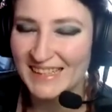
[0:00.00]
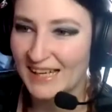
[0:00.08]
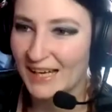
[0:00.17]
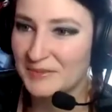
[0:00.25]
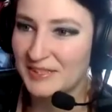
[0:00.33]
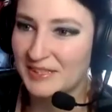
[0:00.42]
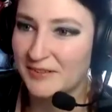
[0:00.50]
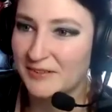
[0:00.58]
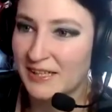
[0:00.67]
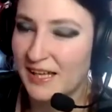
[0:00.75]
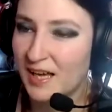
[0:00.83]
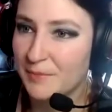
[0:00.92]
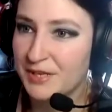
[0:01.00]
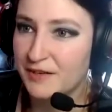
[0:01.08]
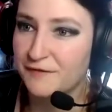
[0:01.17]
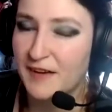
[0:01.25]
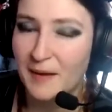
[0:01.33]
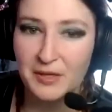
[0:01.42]
Absolutely. You
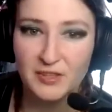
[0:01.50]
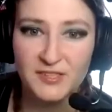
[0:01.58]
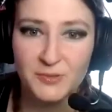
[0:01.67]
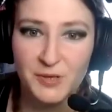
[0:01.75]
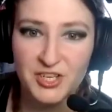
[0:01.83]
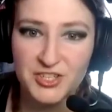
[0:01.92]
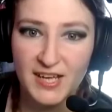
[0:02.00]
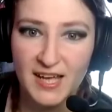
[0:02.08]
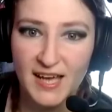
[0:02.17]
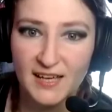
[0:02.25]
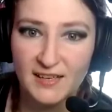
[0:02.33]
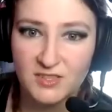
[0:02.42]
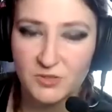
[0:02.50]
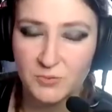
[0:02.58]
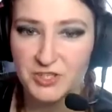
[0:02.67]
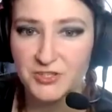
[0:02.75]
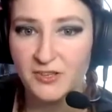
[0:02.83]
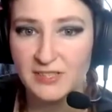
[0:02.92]
can find me on Twitch at
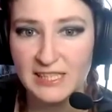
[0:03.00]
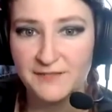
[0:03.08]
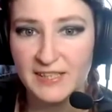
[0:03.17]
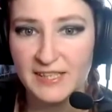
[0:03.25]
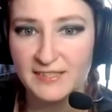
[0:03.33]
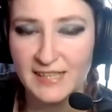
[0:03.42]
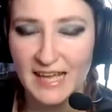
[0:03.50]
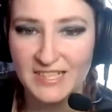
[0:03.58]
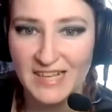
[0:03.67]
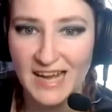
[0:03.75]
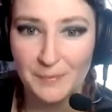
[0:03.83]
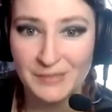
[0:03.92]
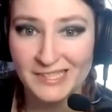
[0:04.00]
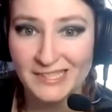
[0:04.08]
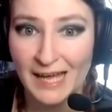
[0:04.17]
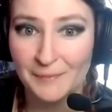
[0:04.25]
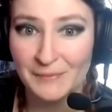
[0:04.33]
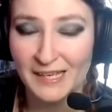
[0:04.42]

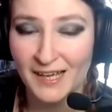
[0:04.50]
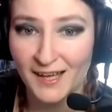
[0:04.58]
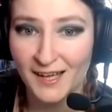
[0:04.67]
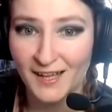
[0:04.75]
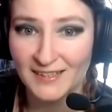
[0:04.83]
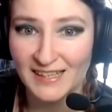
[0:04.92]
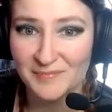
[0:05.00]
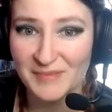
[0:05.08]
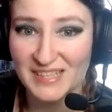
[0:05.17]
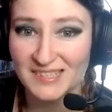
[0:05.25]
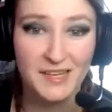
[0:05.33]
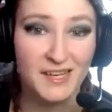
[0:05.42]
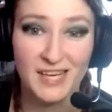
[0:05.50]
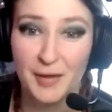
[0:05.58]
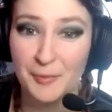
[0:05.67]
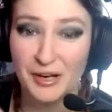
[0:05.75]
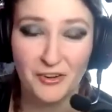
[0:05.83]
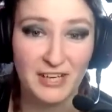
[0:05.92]
twitch.tv/AbbieStabbyArt. It's a
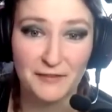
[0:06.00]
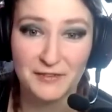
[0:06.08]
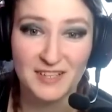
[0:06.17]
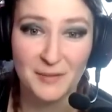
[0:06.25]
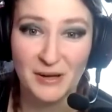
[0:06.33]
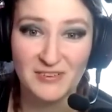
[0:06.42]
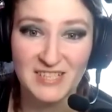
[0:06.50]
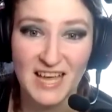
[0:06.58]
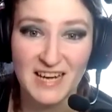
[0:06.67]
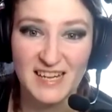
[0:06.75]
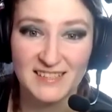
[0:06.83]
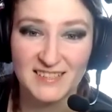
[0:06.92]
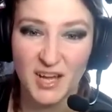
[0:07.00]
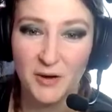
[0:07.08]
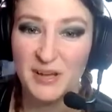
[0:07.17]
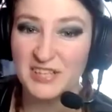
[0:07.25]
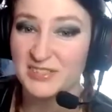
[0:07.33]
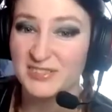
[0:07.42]
nickname I got given about 10 years ago.
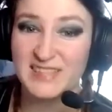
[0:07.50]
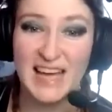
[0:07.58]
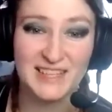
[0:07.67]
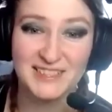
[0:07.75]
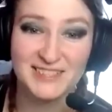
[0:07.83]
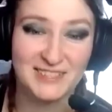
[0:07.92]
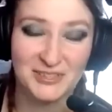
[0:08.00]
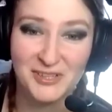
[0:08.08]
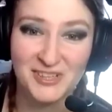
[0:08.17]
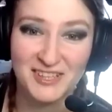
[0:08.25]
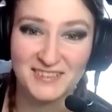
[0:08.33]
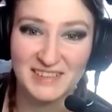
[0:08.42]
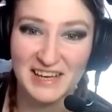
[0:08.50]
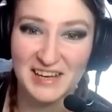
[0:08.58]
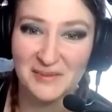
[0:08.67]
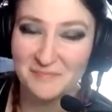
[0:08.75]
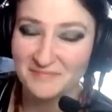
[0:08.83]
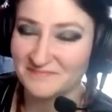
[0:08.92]
It just kind of stuck.
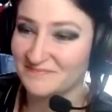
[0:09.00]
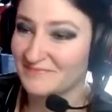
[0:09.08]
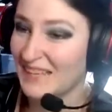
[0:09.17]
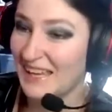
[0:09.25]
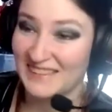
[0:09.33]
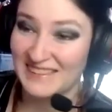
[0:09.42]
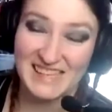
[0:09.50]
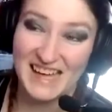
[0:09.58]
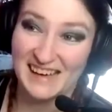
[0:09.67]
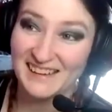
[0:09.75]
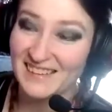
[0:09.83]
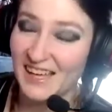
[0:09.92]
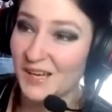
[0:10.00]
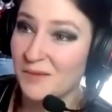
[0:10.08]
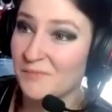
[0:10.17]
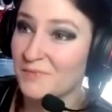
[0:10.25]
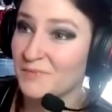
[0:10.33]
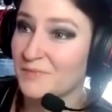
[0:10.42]

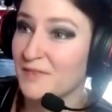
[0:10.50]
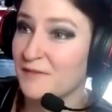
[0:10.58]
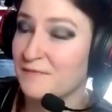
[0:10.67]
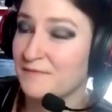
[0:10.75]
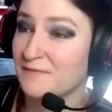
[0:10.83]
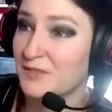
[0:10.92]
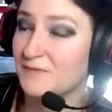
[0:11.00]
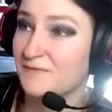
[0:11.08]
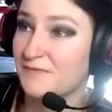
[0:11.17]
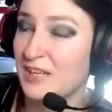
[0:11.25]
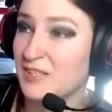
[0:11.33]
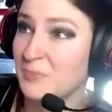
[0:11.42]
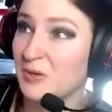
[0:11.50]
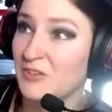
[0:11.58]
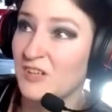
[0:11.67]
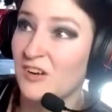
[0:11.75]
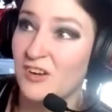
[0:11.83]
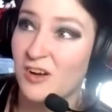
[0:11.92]

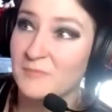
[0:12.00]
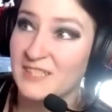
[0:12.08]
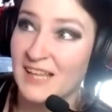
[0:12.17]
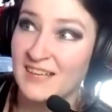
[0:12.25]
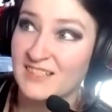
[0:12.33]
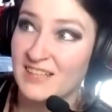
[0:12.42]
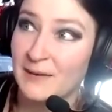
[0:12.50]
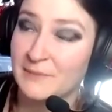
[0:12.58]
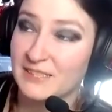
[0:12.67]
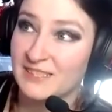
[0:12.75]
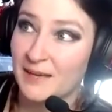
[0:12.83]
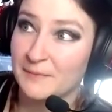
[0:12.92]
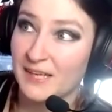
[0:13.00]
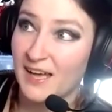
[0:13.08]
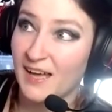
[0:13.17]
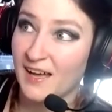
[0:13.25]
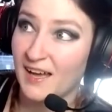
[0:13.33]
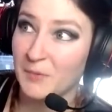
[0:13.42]

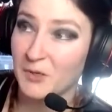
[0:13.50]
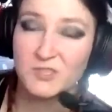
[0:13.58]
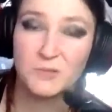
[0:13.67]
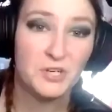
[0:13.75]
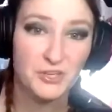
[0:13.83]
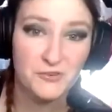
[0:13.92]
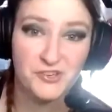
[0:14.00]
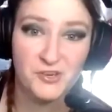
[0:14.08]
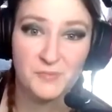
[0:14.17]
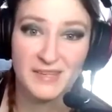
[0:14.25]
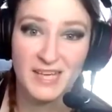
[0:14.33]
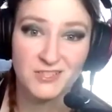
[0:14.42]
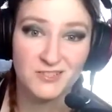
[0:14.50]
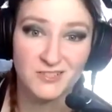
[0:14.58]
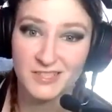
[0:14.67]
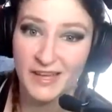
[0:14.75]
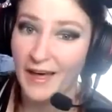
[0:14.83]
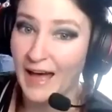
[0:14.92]
Facebook.com/AbbieStabbyArt. I'm also on YouTube, and that's
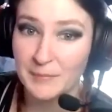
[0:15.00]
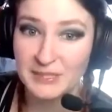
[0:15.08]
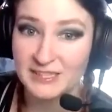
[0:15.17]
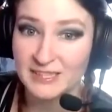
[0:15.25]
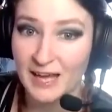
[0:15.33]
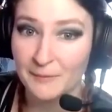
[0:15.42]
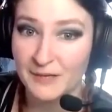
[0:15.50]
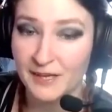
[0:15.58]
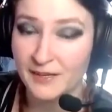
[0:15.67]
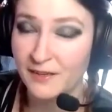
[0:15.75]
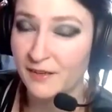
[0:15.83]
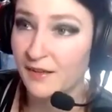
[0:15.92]
just Abbie Stabby.